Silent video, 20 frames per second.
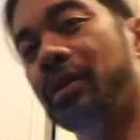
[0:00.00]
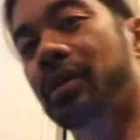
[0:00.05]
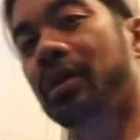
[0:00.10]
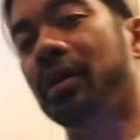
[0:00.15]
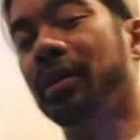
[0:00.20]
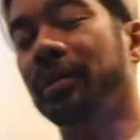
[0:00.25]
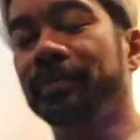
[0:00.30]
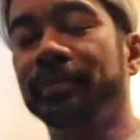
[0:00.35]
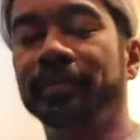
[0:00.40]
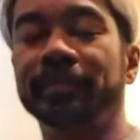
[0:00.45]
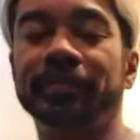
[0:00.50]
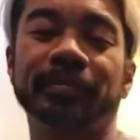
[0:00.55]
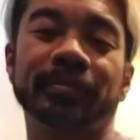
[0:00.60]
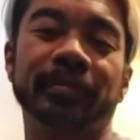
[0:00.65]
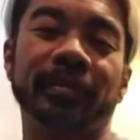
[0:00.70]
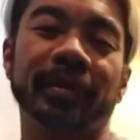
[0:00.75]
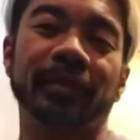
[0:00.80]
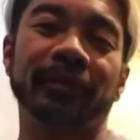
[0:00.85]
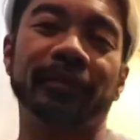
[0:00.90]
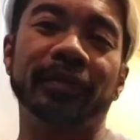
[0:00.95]
Um,
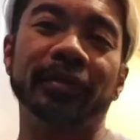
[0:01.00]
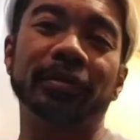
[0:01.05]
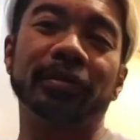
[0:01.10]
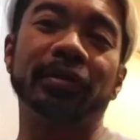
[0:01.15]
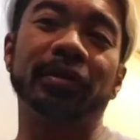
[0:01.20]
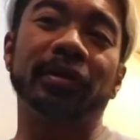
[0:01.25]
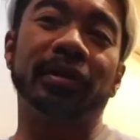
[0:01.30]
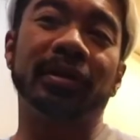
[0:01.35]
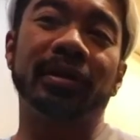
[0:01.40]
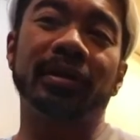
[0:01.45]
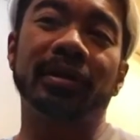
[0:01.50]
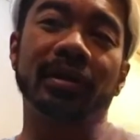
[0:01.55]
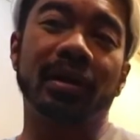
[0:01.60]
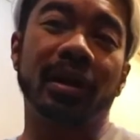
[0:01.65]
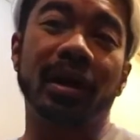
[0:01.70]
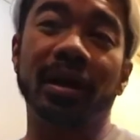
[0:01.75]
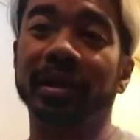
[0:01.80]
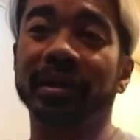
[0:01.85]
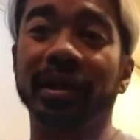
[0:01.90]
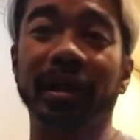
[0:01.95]
feel good
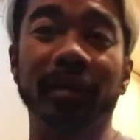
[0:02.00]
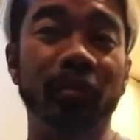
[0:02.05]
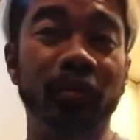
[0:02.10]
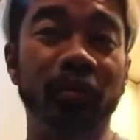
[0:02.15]
holiday